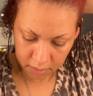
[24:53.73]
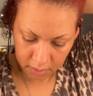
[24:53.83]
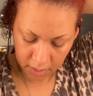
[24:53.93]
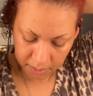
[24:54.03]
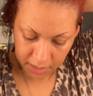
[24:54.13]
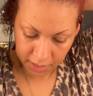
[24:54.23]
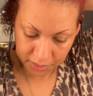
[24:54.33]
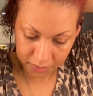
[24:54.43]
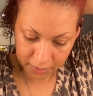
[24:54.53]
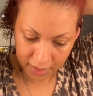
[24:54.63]
I mean, I
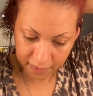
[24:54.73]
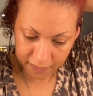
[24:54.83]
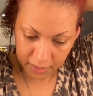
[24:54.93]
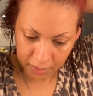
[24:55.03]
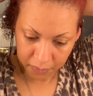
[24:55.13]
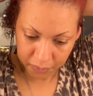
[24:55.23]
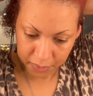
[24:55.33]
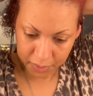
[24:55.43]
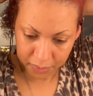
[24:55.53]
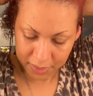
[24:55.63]
don't have any
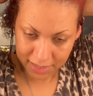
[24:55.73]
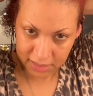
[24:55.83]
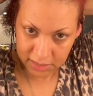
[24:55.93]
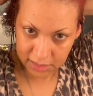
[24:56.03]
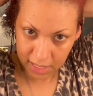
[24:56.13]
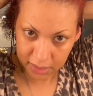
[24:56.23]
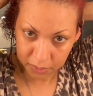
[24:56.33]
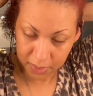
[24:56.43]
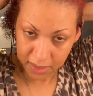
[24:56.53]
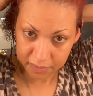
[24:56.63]
real exact
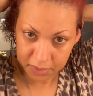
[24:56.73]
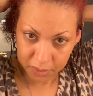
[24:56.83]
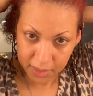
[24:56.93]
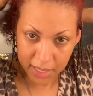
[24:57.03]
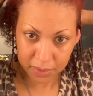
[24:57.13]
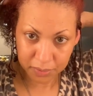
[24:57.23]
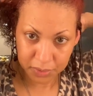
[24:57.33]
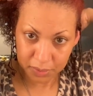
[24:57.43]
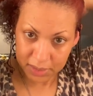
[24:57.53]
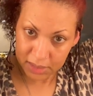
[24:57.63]
way of doing it. I don't
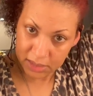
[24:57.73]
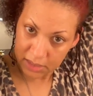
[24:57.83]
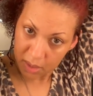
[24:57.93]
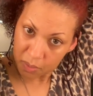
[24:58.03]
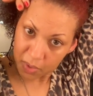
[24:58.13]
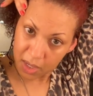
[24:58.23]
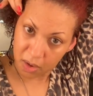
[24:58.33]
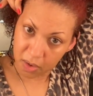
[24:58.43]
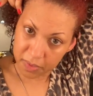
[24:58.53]
do it the same way all